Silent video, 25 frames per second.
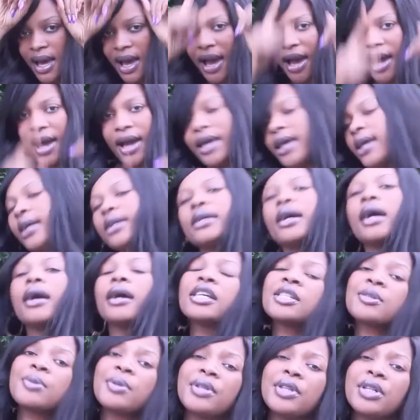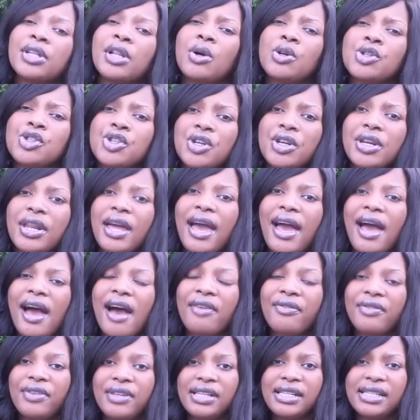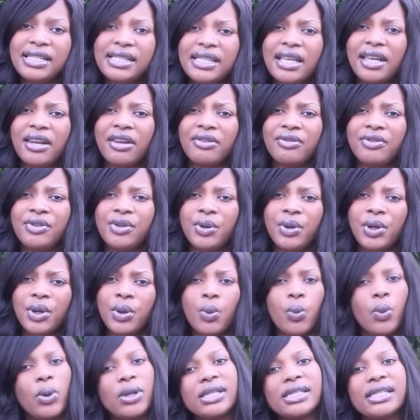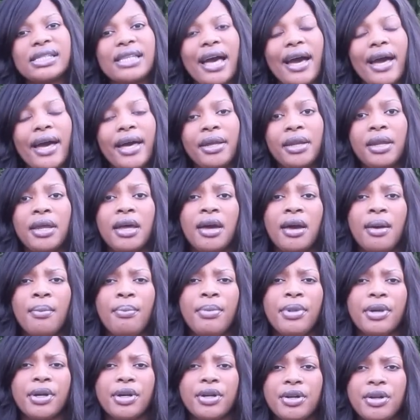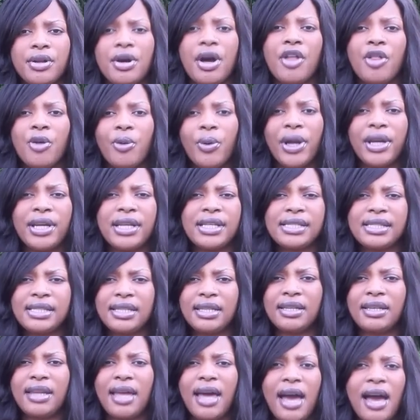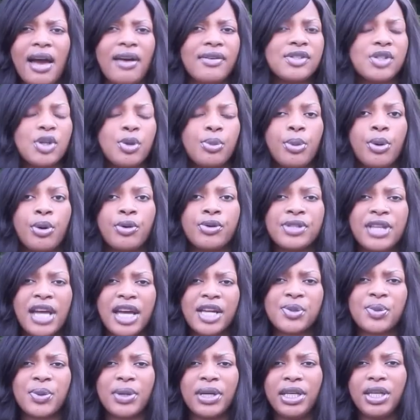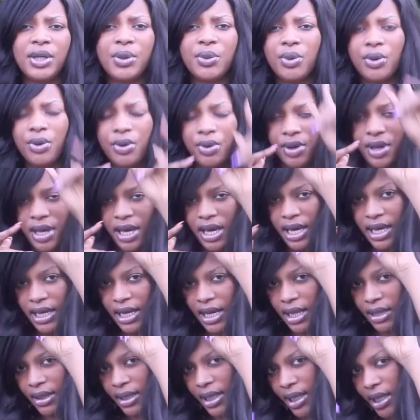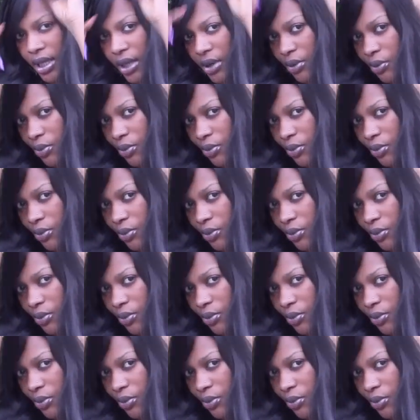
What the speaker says: I split the closure in half, and instead of doing one side bigger than the other one, I just did it in half so both sides were equal, and I laid it